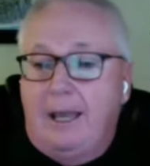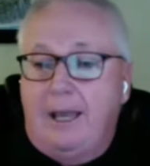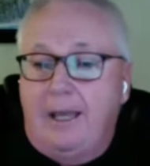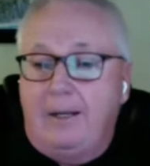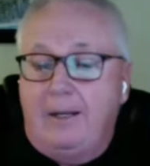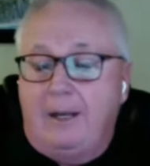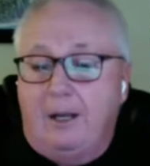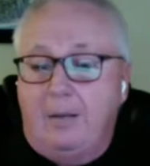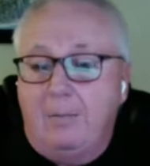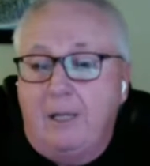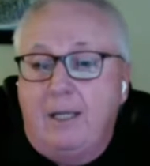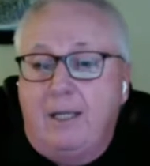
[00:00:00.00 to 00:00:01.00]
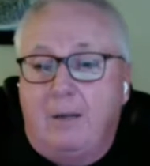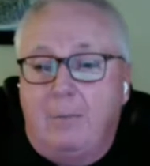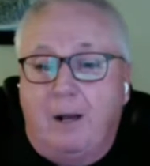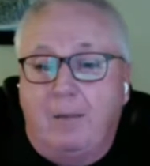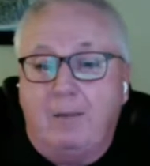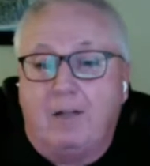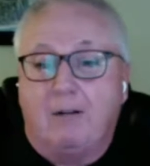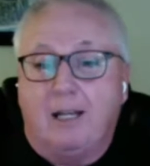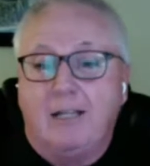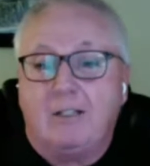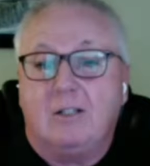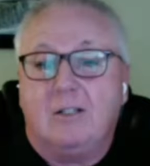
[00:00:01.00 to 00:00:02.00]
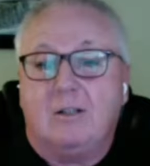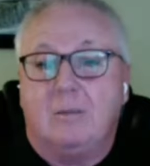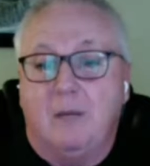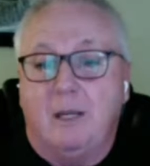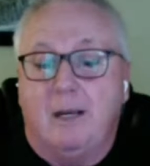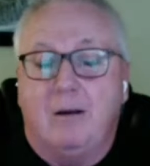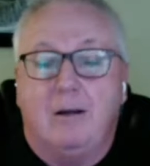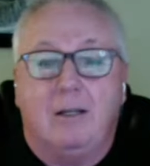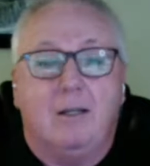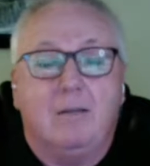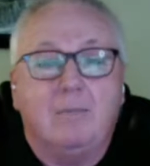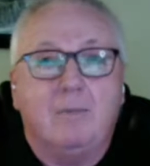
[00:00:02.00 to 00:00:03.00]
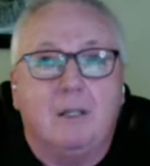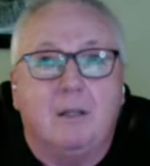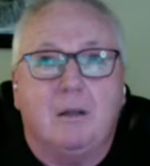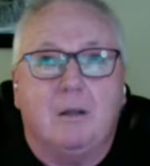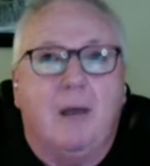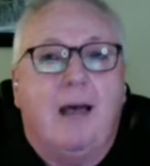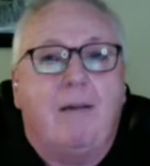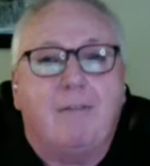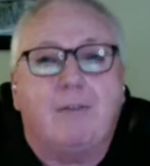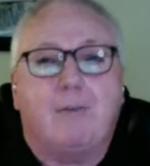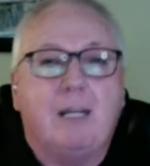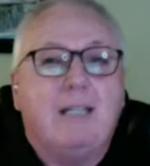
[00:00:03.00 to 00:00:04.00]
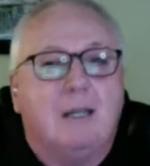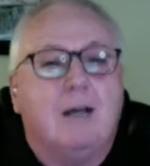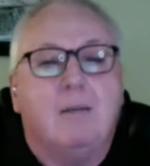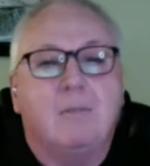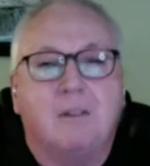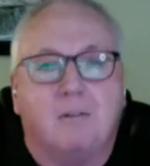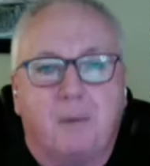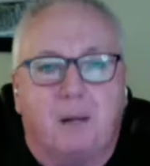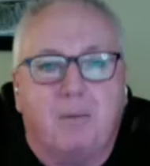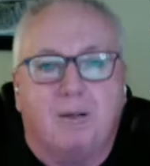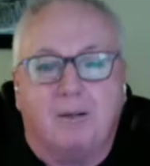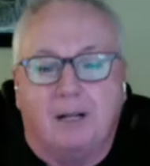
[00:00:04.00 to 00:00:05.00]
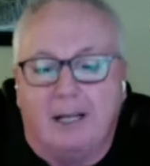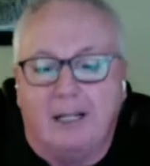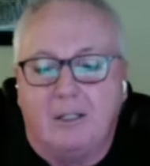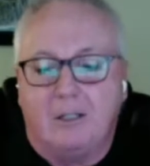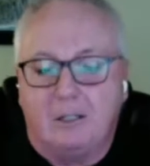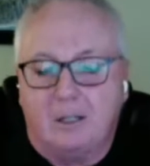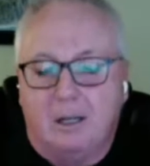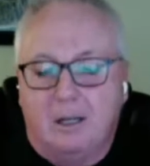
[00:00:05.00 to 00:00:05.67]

And, public relations, to me, you have three types of public relations.